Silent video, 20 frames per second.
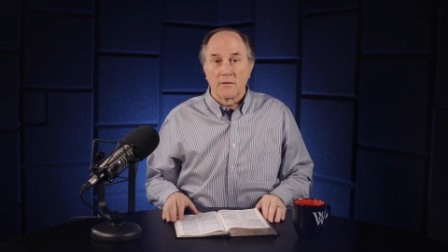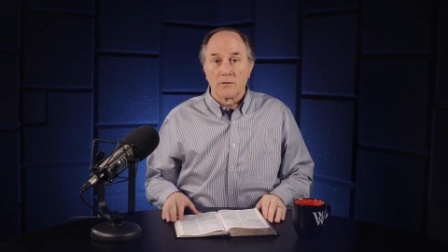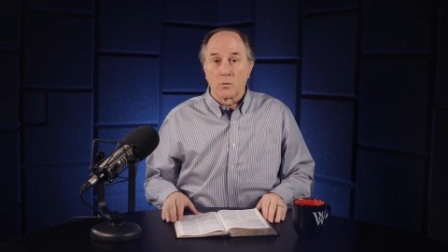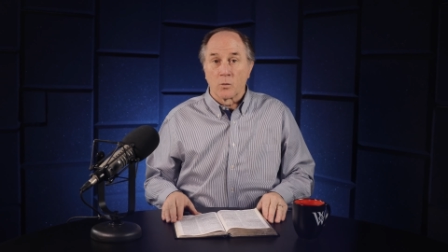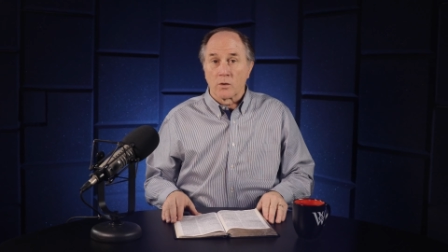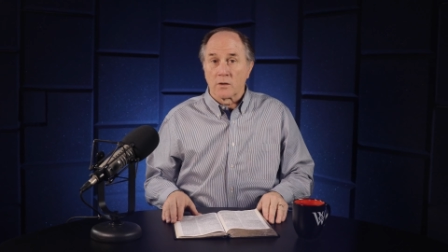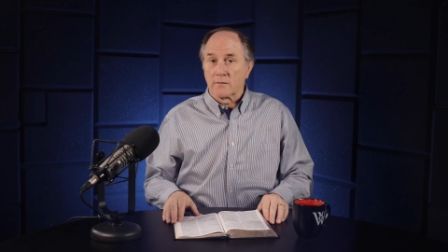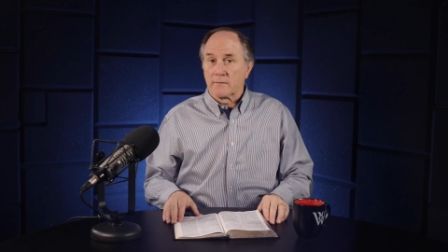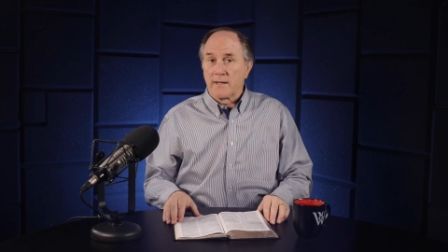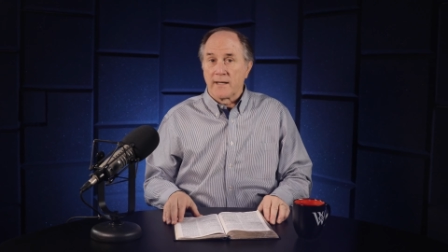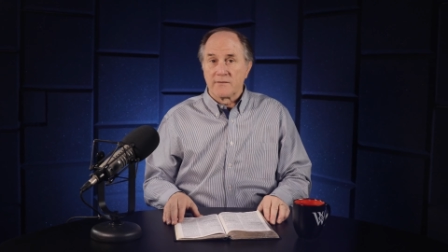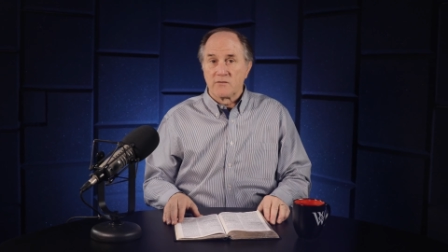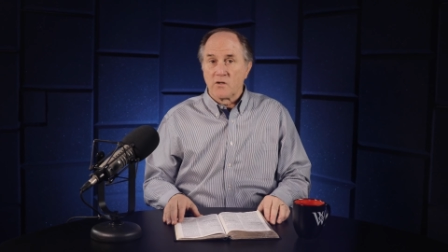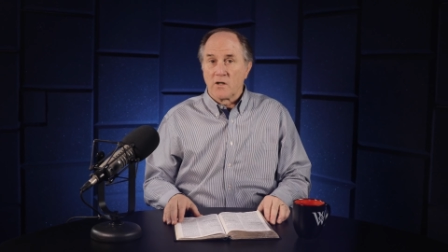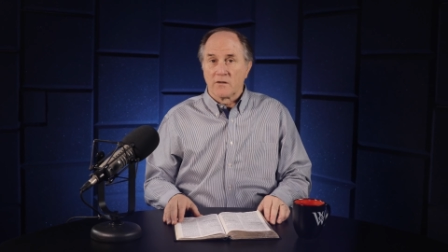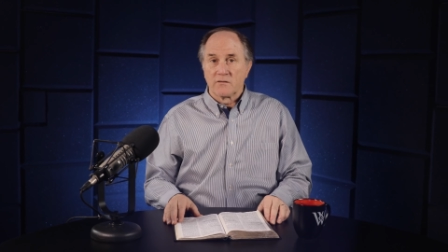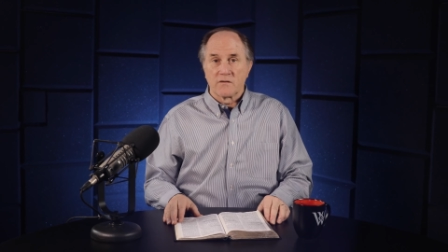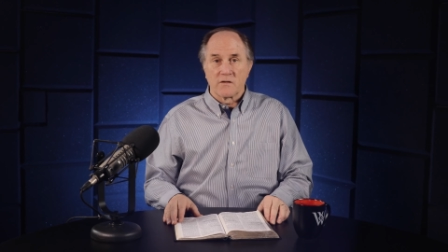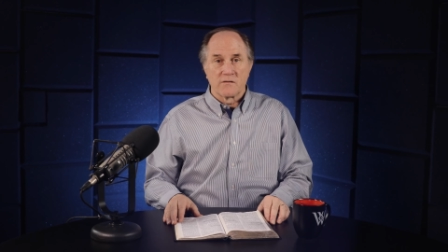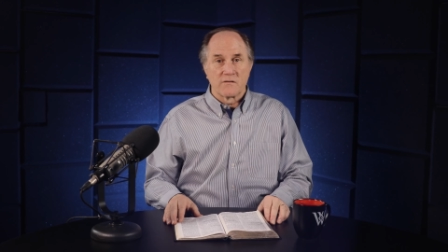And the Word of God
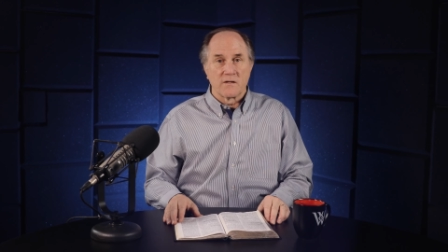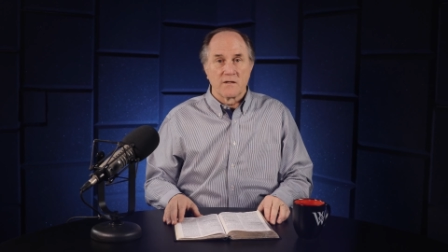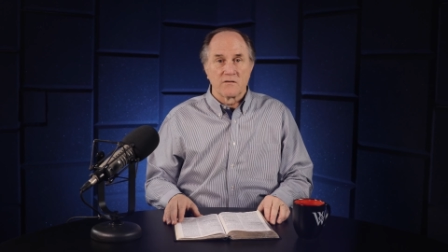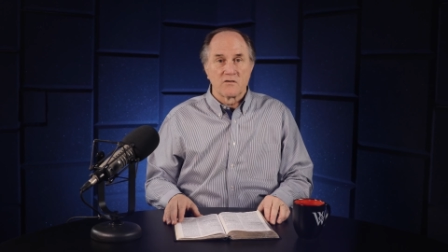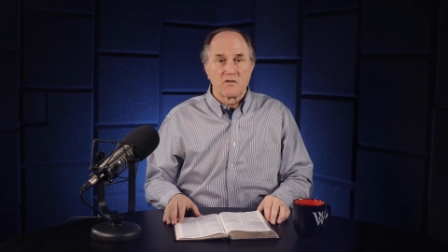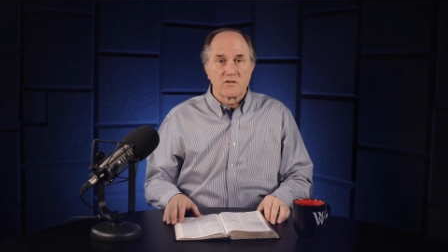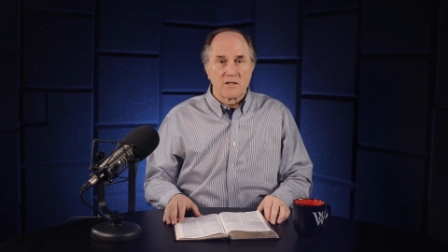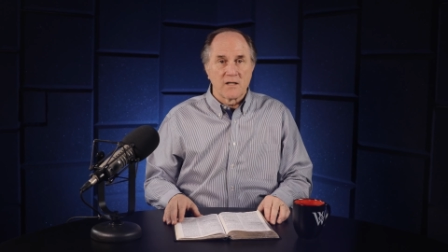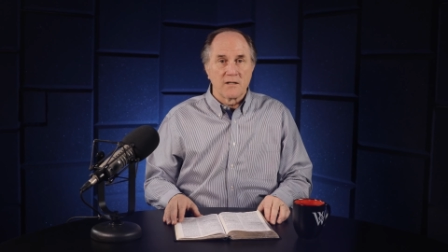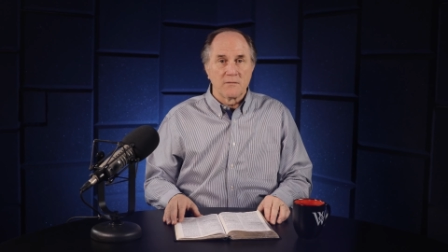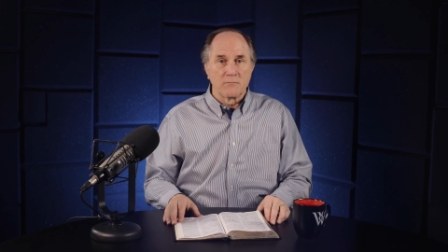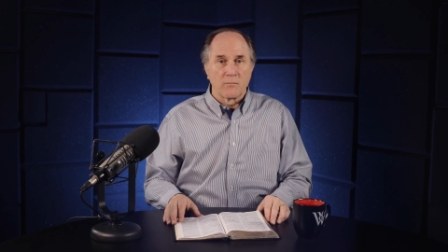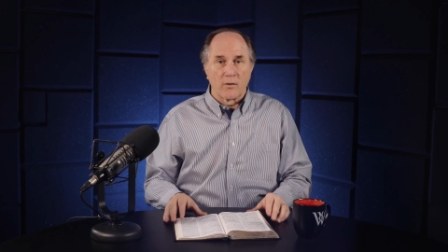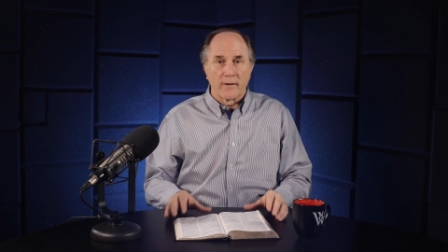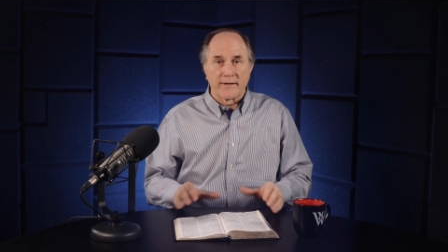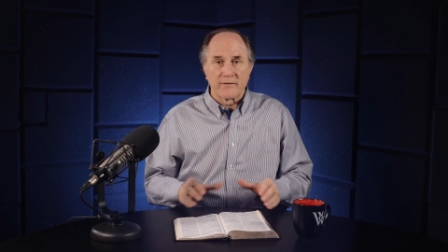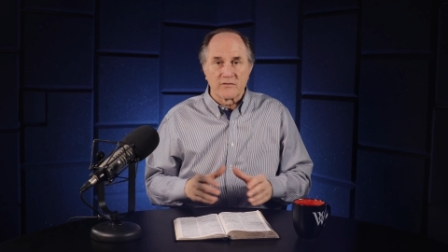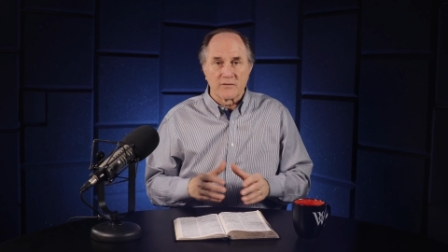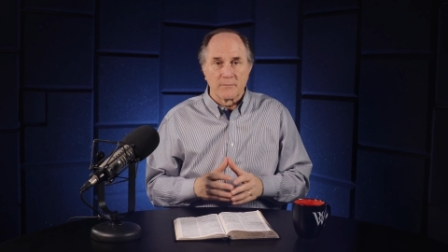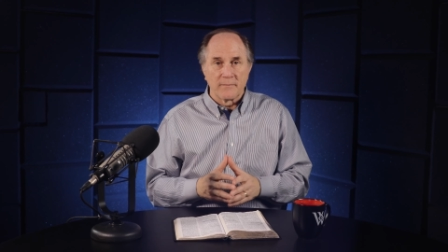tells us that sin
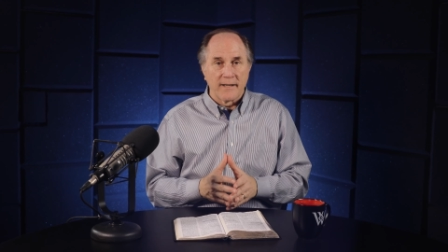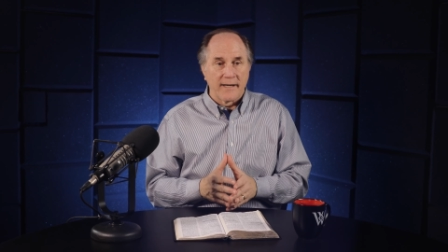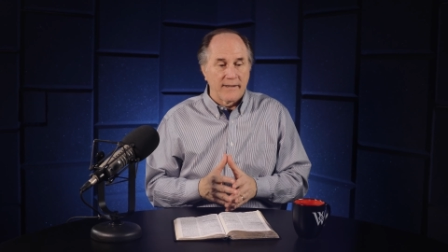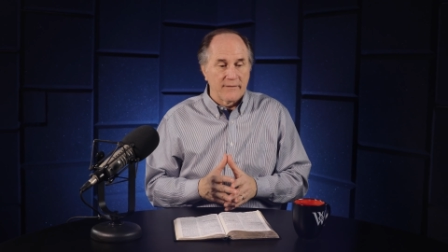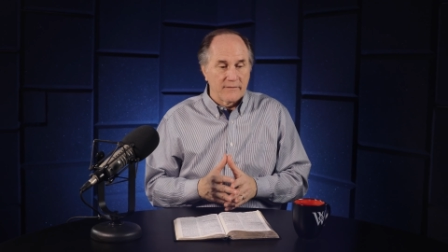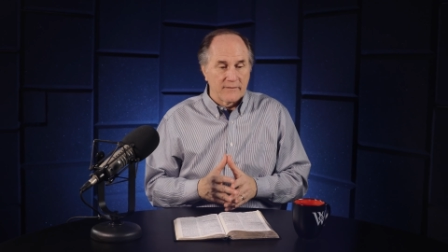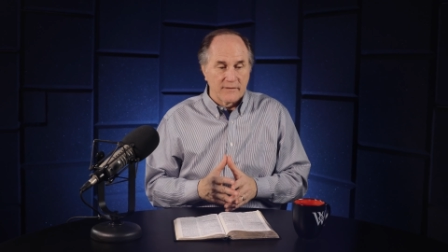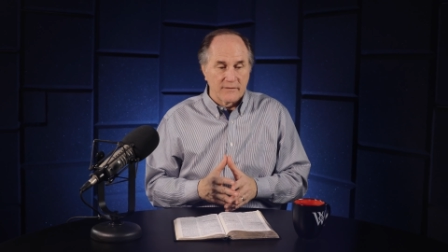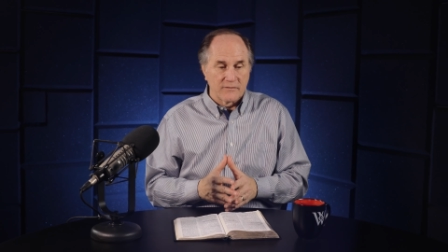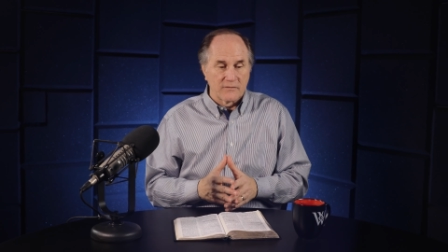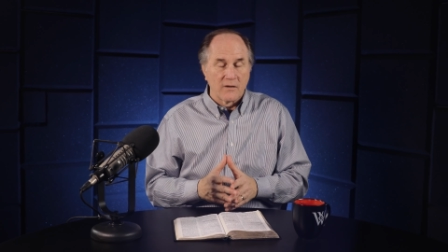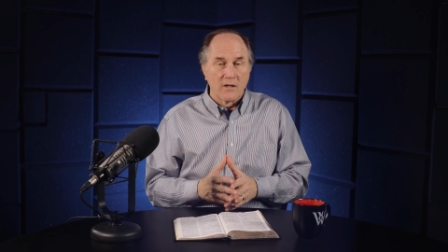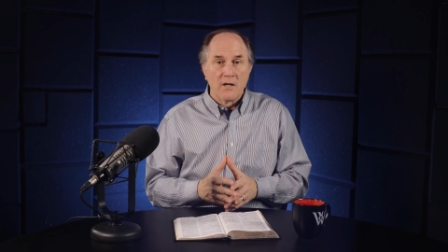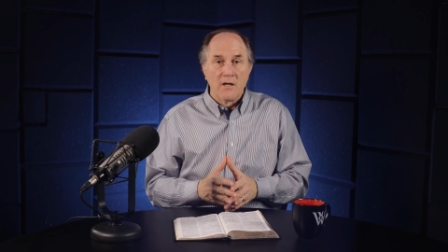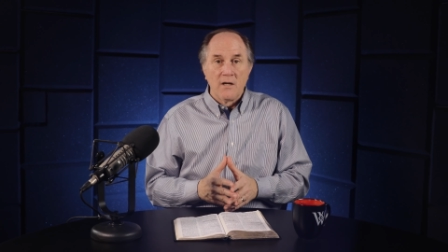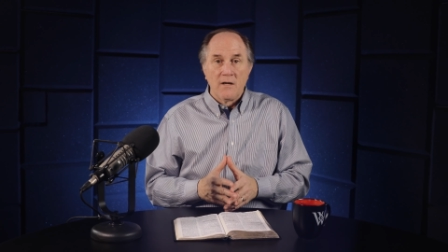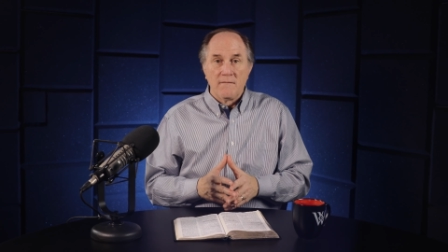brings about this